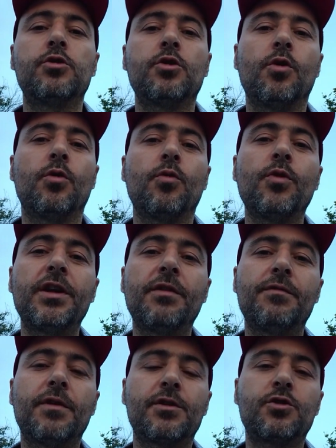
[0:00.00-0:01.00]
So we
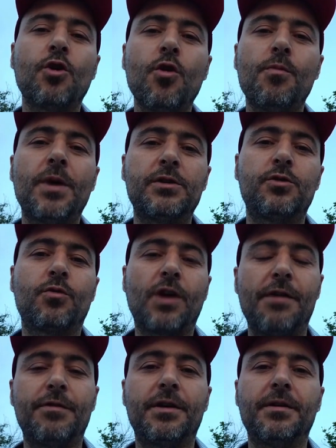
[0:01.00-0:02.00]
have so much to cover,